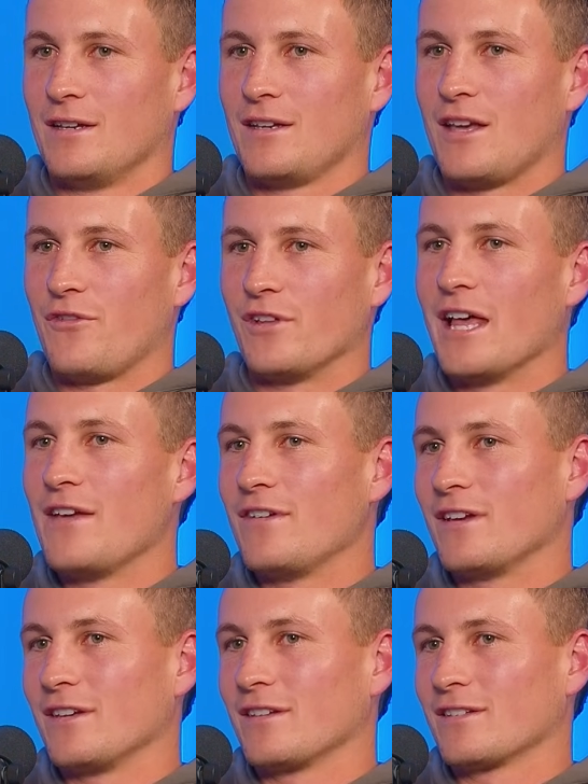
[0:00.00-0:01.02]
if you're
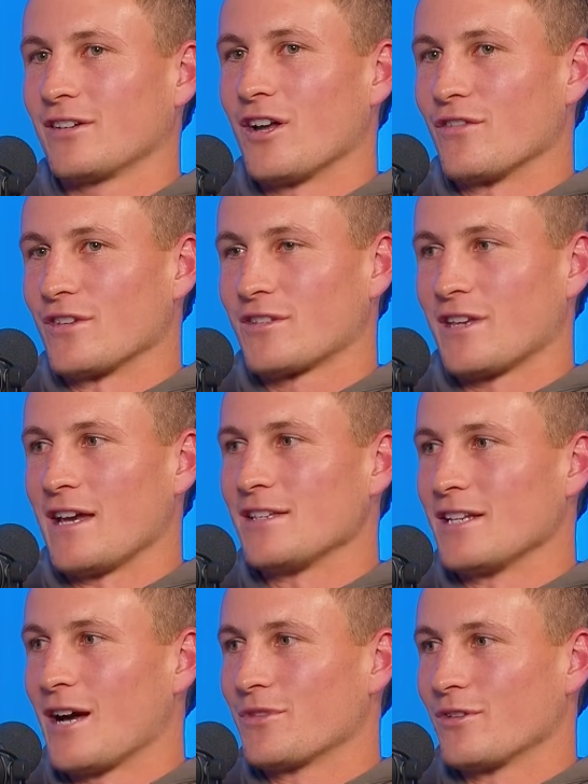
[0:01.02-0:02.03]
leaving kind of a
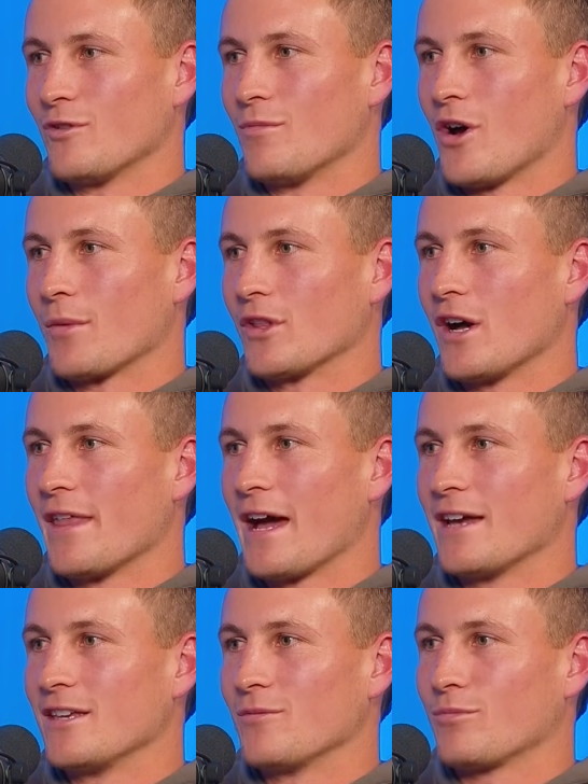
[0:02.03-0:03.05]
season up to a moment like
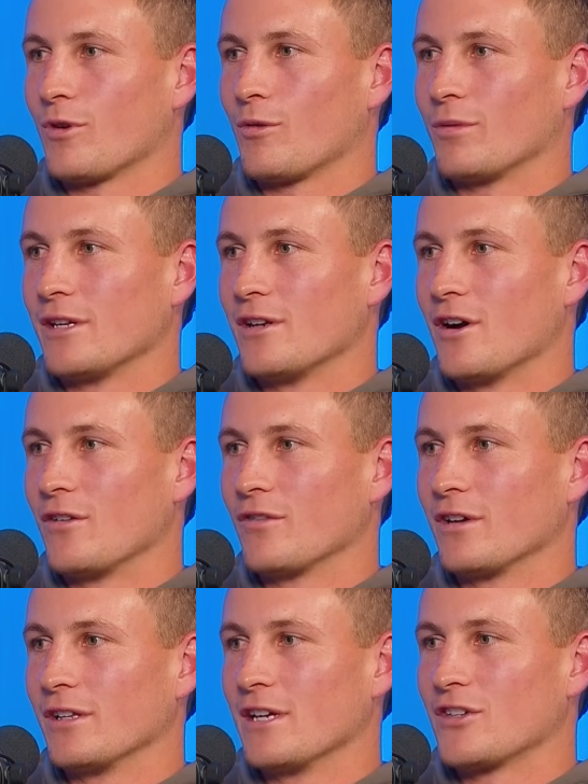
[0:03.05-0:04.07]
that, you're probably not
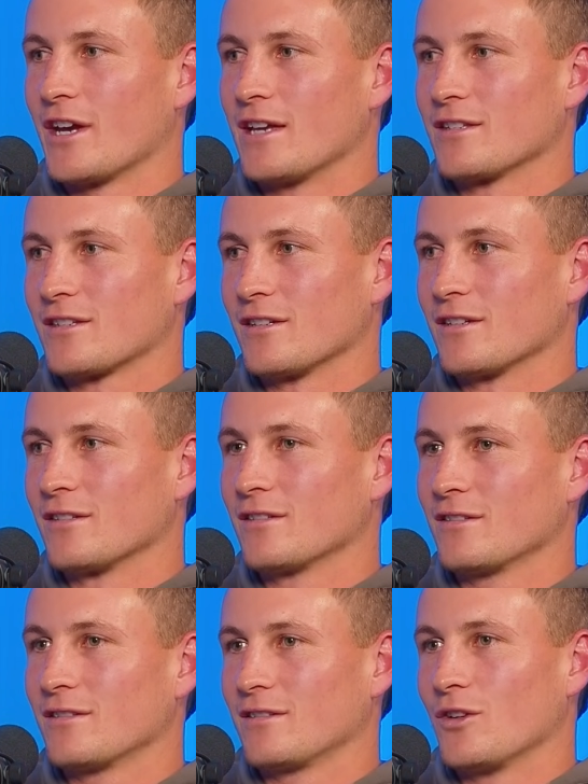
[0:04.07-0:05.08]
really a chance to
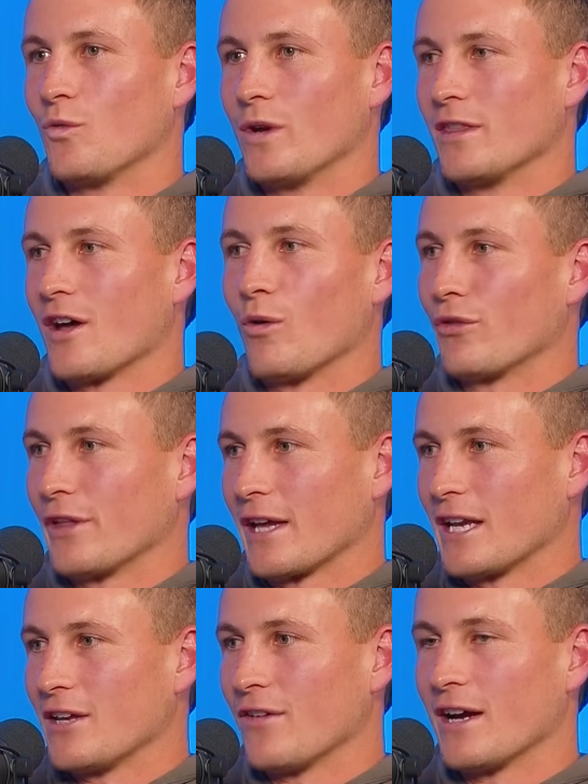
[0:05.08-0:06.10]
win the whole thing
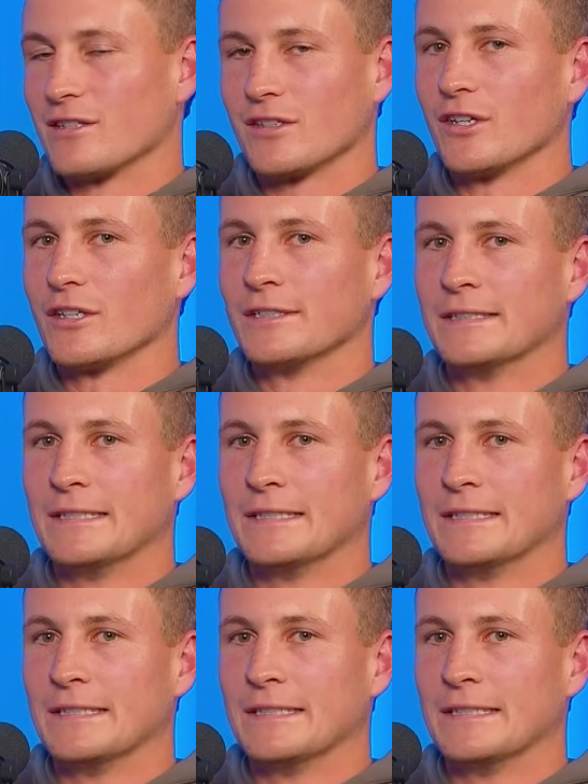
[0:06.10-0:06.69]
anyway. So